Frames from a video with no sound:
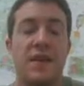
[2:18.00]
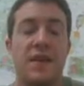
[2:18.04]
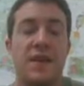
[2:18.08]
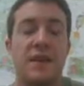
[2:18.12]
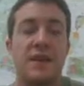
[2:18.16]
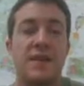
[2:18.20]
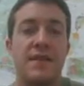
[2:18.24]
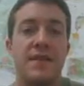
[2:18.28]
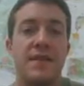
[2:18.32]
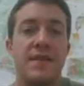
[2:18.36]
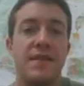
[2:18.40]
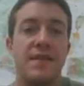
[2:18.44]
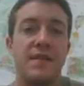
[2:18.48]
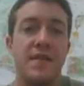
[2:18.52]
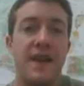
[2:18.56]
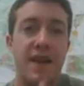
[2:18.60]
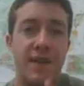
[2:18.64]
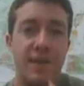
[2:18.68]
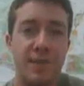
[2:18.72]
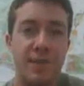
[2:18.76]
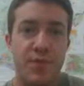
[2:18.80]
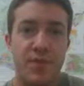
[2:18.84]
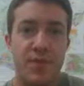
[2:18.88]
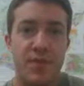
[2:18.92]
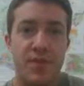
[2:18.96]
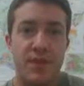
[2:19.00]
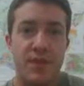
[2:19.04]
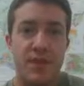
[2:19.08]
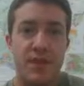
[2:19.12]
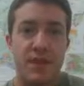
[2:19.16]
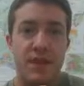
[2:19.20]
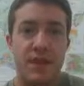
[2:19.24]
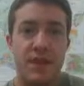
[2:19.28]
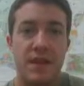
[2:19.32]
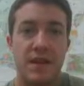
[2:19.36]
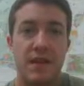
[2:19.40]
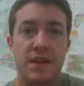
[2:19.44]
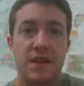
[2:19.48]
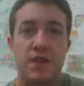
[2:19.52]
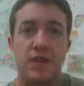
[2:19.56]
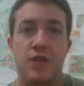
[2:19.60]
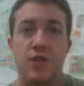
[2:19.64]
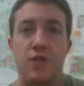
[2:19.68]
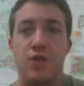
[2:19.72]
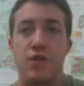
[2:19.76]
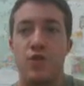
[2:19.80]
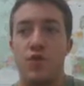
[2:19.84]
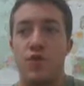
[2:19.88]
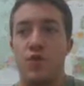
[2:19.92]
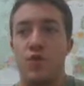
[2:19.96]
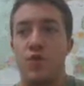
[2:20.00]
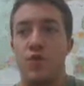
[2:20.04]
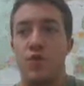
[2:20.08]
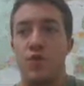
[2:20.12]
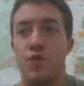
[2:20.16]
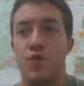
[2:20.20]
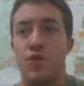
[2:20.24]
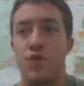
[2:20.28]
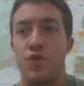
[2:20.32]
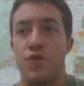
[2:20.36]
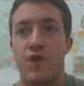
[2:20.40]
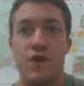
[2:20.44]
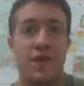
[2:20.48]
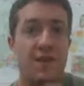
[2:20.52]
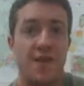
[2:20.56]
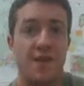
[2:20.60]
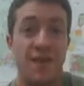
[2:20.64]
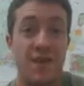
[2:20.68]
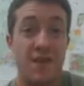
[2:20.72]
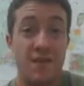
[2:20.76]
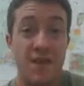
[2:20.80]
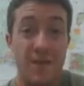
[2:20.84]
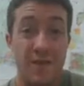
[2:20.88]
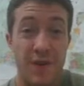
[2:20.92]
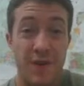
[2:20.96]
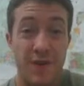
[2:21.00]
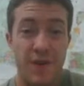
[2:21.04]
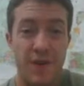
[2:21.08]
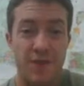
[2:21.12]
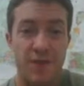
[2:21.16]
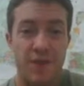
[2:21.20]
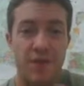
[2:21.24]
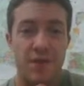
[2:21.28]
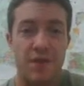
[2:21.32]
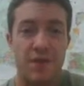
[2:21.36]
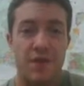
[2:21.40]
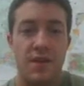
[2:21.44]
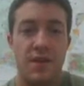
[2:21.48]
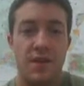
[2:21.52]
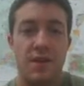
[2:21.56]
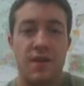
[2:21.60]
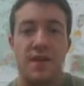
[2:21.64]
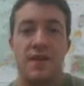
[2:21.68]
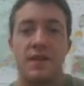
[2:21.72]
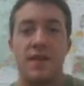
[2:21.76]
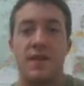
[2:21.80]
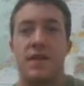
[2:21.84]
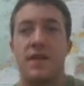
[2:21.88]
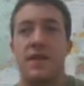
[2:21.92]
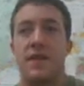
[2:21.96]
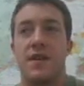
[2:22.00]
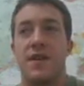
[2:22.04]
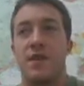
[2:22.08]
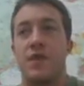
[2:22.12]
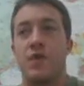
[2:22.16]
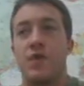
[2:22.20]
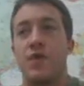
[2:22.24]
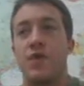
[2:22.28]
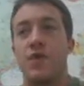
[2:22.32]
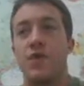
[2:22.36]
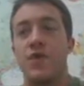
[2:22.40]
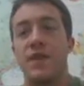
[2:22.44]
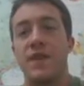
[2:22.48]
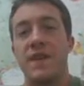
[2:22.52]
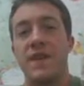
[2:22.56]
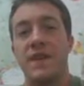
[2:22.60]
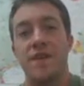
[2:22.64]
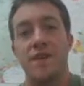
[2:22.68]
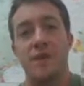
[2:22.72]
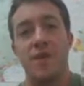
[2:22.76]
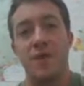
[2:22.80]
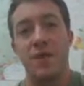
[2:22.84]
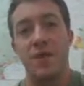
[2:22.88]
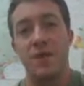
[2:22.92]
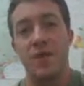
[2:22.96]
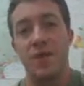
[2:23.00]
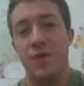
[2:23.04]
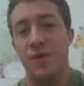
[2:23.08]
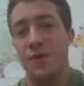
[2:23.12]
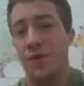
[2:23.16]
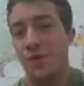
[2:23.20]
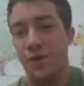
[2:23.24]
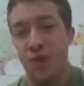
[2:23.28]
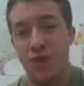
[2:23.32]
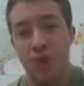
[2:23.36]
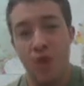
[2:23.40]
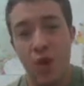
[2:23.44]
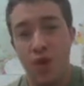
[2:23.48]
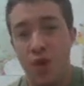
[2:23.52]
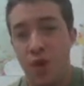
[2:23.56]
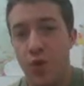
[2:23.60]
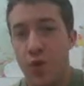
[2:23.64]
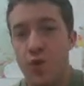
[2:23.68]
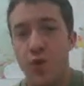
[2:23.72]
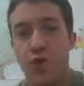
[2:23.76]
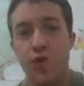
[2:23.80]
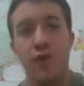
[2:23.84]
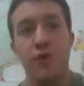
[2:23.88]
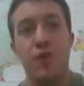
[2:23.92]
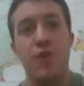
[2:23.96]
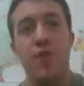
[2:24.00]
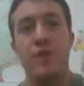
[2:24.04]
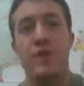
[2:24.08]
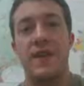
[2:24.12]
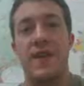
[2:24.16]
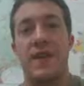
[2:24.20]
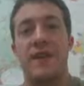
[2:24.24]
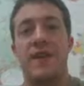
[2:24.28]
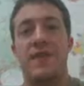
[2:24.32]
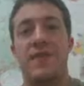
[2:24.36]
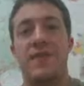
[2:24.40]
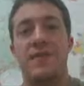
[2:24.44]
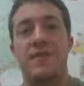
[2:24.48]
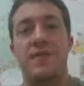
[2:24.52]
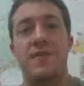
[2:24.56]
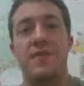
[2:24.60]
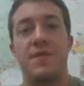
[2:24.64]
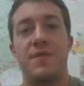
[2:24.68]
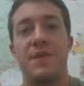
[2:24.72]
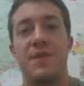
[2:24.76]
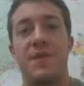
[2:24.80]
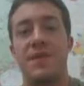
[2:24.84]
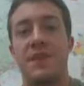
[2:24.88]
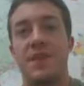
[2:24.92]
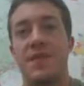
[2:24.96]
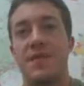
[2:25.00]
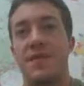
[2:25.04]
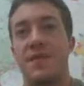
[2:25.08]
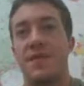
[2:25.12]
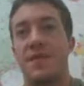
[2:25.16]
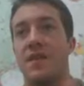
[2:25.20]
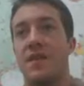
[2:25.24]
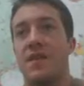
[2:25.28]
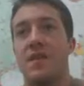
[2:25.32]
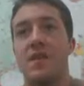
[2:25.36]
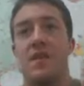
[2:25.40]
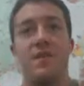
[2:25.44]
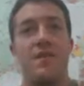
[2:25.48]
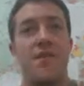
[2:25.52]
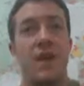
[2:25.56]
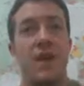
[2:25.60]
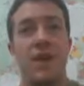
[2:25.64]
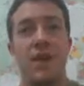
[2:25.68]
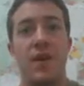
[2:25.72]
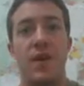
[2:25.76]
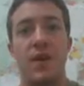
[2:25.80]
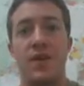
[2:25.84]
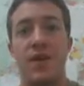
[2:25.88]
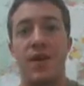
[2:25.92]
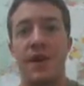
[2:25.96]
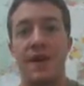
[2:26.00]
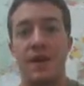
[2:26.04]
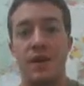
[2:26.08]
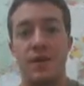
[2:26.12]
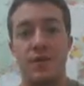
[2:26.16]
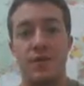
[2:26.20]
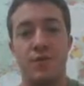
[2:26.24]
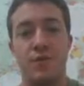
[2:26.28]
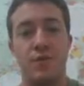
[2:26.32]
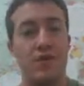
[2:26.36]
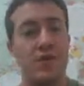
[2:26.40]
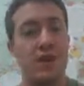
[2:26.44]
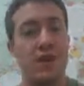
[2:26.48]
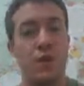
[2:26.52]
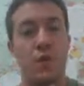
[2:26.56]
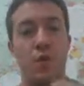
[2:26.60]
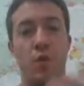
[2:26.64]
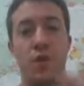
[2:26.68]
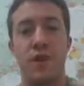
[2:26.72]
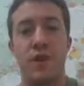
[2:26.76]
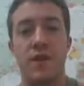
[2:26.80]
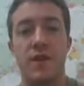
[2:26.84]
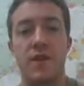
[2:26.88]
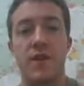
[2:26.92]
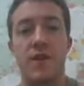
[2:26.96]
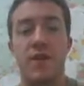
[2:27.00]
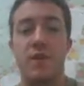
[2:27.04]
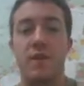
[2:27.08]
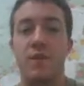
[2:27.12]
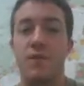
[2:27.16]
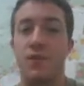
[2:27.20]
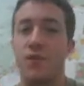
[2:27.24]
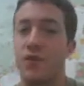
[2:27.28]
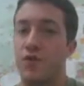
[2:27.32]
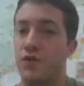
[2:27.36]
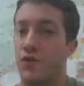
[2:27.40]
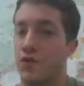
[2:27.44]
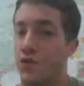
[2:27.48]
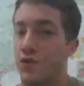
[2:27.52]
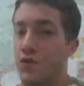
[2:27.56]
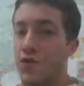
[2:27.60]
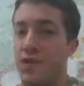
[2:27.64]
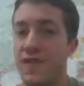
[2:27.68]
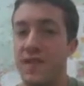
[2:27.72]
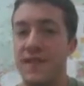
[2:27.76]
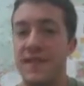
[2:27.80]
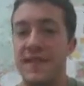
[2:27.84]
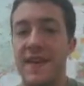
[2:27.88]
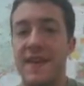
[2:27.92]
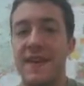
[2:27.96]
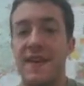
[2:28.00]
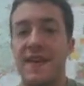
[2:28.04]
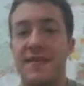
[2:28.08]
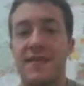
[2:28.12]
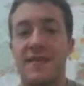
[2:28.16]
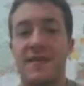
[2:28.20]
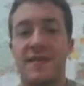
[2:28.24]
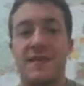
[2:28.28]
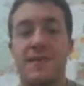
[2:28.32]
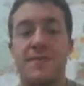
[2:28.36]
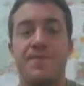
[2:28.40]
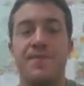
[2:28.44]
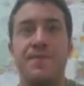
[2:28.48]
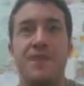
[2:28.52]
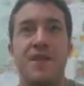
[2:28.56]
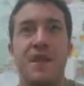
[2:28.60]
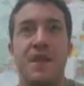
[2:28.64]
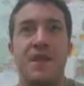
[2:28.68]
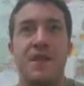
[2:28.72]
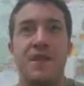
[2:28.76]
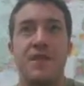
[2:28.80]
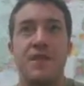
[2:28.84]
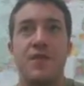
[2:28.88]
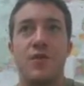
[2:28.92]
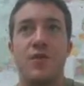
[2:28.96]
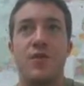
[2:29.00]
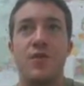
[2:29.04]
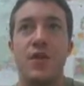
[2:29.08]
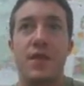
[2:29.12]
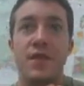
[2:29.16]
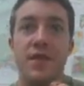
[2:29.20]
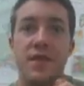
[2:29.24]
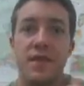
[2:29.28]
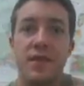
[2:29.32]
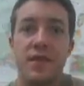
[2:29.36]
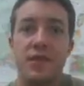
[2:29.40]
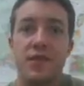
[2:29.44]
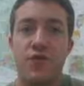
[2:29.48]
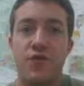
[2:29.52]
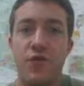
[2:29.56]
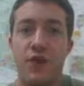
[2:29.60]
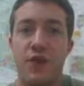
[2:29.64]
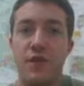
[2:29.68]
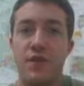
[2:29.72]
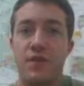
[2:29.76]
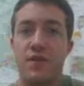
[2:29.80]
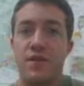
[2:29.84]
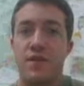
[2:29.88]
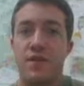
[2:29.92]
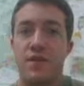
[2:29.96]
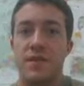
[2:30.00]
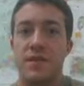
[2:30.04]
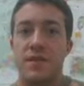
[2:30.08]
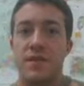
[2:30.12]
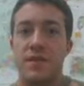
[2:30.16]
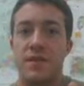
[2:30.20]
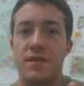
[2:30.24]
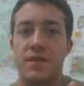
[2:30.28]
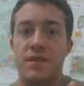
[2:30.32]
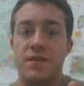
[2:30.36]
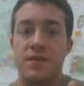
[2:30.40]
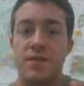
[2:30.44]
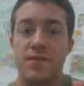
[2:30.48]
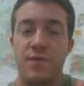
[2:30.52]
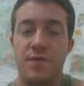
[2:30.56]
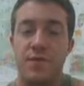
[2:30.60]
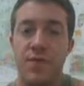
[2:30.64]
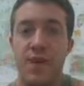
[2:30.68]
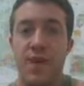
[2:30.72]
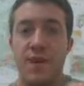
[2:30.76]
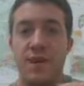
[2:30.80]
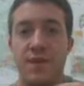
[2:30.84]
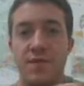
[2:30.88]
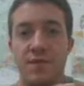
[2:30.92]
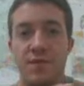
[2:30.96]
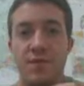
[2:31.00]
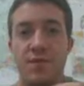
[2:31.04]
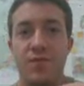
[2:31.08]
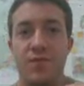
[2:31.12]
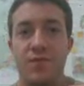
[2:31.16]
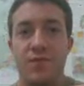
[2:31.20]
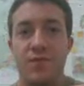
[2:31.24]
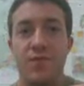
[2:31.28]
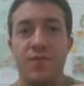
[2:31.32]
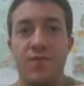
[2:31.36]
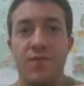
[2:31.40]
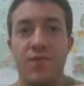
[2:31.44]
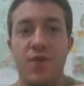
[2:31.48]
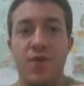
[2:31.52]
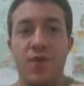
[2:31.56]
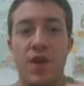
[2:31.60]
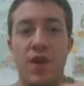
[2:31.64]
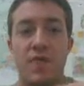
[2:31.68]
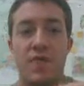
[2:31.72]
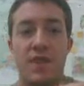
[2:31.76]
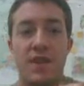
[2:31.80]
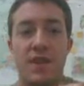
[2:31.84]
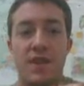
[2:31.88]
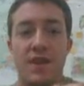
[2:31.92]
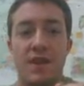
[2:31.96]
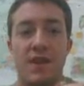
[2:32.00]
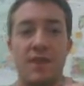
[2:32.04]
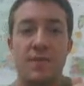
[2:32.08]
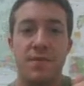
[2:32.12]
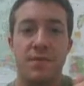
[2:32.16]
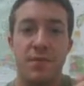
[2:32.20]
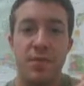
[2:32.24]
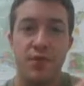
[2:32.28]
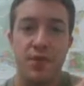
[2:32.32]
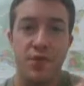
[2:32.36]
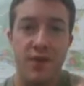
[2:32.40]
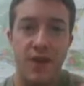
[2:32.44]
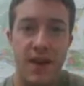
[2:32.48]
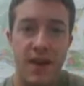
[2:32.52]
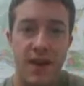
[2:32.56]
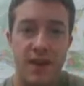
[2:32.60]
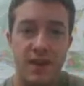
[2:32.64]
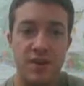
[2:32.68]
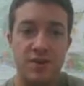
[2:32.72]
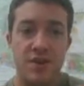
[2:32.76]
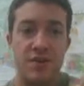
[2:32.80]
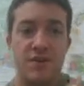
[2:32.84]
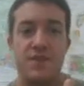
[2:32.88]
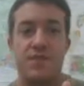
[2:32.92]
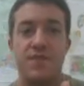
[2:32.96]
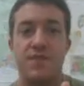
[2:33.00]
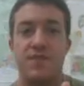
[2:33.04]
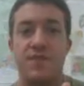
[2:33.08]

And then the last person who doesn't like coffee at all will need something with low or no tannins, something that's very light, almost like water, more juicy taste. So he's going to try to find grapes like Grenache,